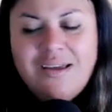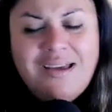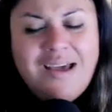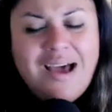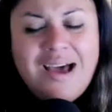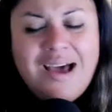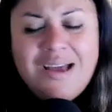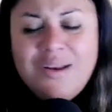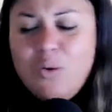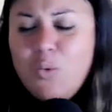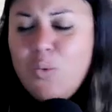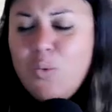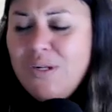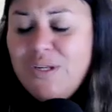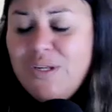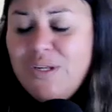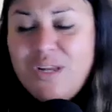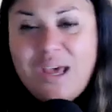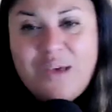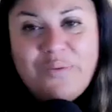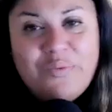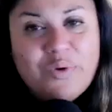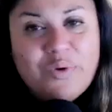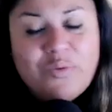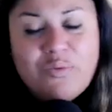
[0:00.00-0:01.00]
God will
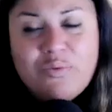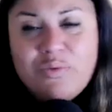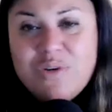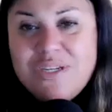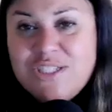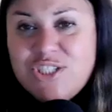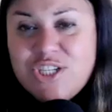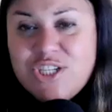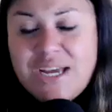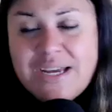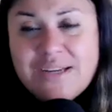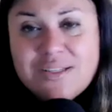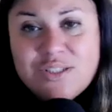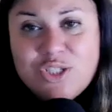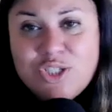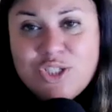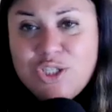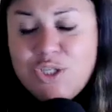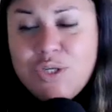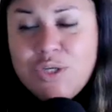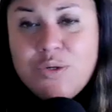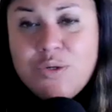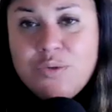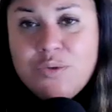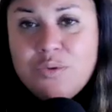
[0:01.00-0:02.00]
never reject
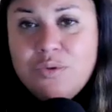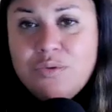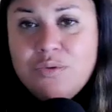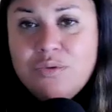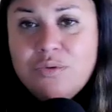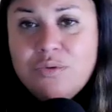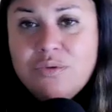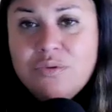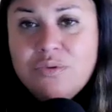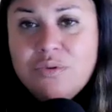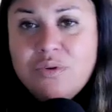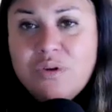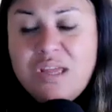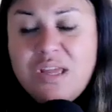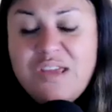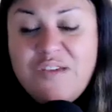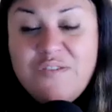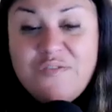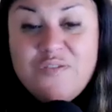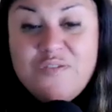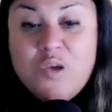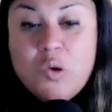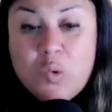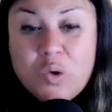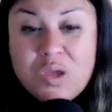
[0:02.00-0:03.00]
you
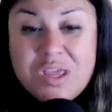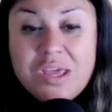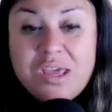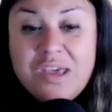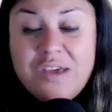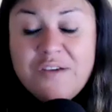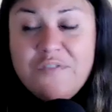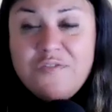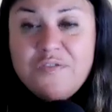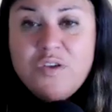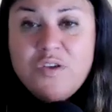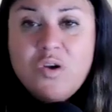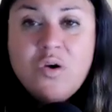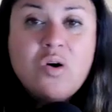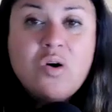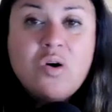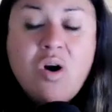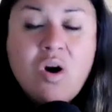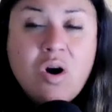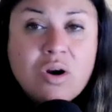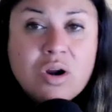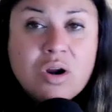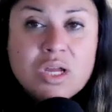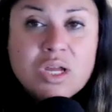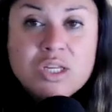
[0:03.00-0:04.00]
if you give your
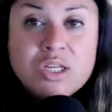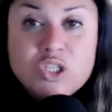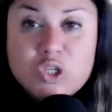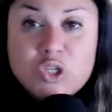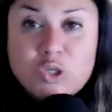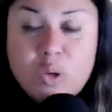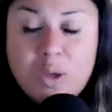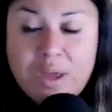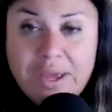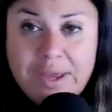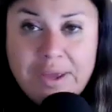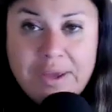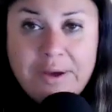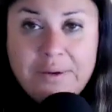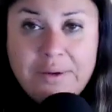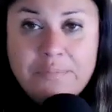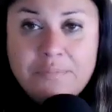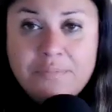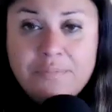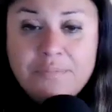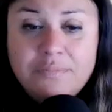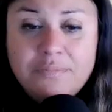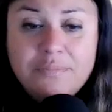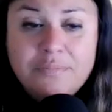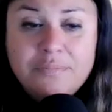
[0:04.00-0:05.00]
heart to
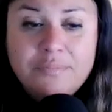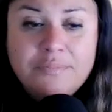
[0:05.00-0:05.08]
him.